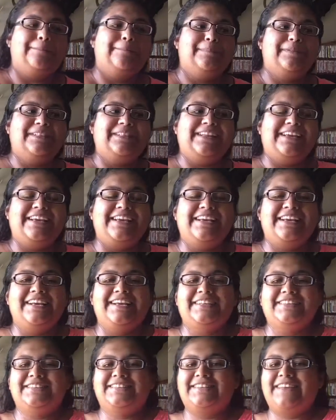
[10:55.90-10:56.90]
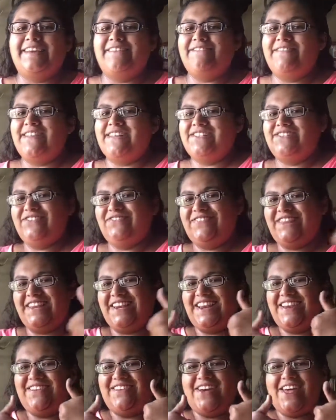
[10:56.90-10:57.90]
please give this
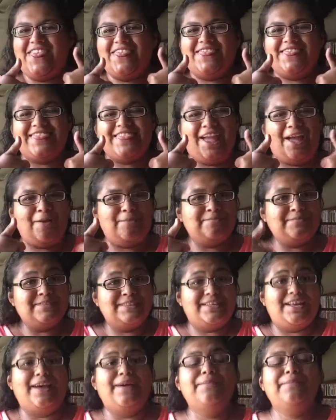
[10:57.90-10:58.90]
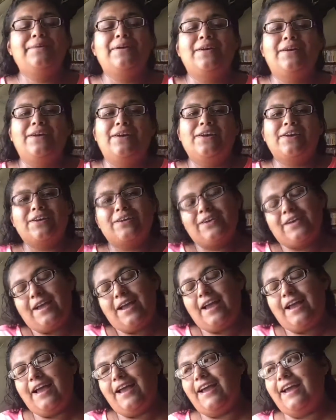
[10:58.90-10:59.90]
video a thumbs up
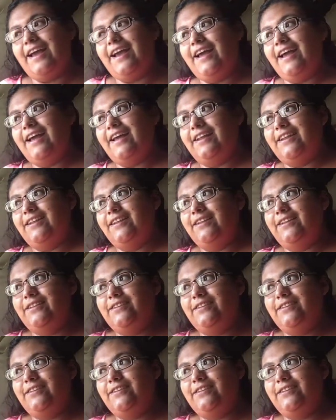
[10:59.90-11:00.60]
and